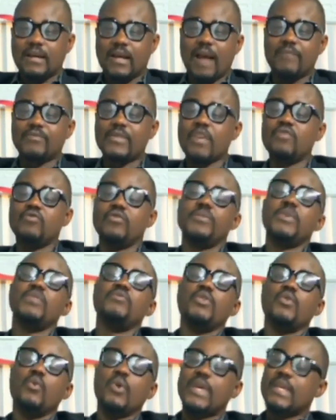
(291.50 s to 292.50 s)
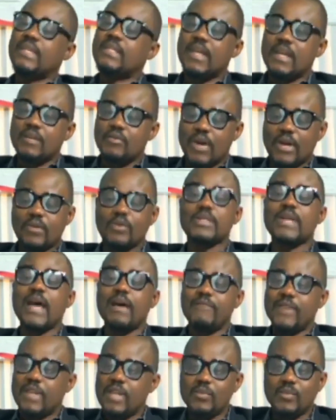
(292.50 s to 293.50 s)
after you've been relocated, you are not
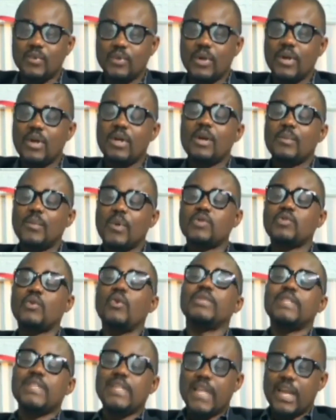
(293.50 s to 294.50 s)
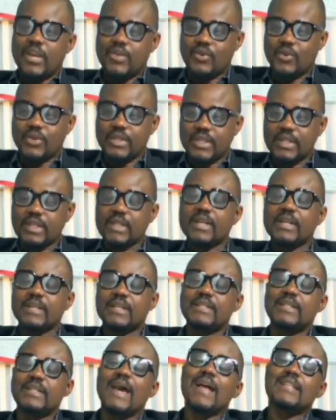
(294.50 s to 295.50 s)
available. But on election day,
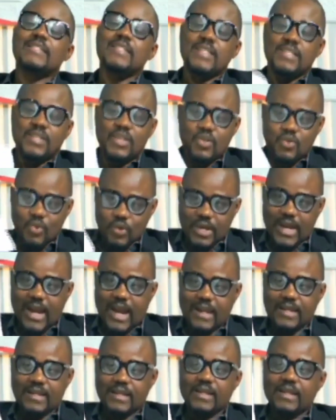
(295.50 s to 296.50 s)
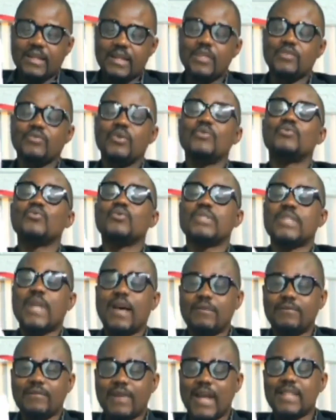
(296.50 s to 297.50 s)
the attestation card is going to
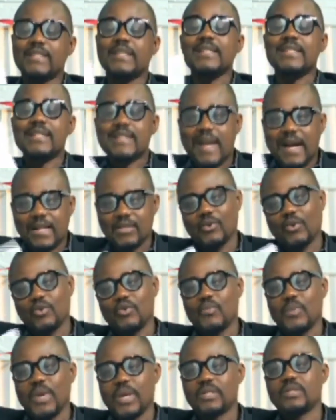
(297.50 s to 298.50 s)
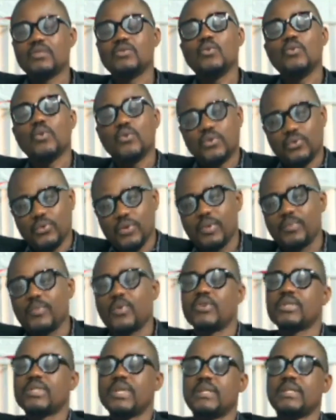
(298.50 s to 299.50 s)
serve as a legal document to go through the
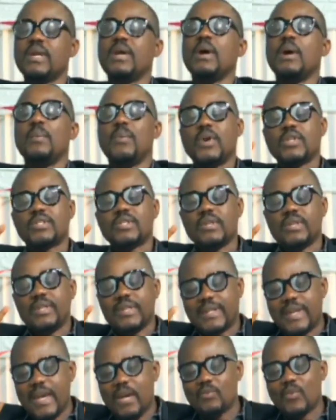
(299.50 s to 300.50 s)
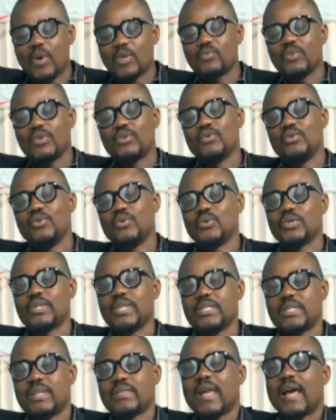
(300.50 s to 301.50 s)
process. But again, what we should note
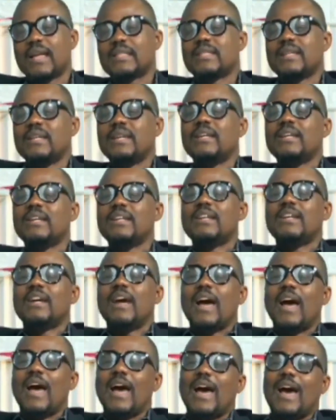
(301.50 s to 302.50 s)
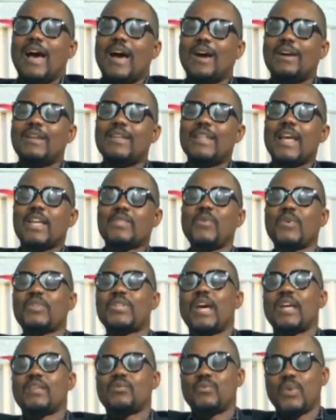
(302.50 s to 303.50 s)
is that in as
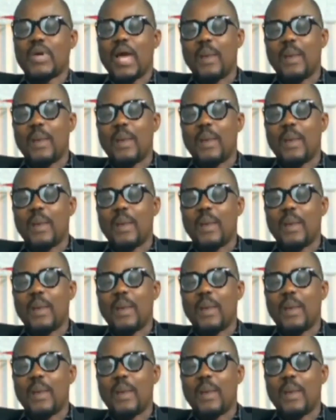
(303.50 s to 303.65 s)
much as we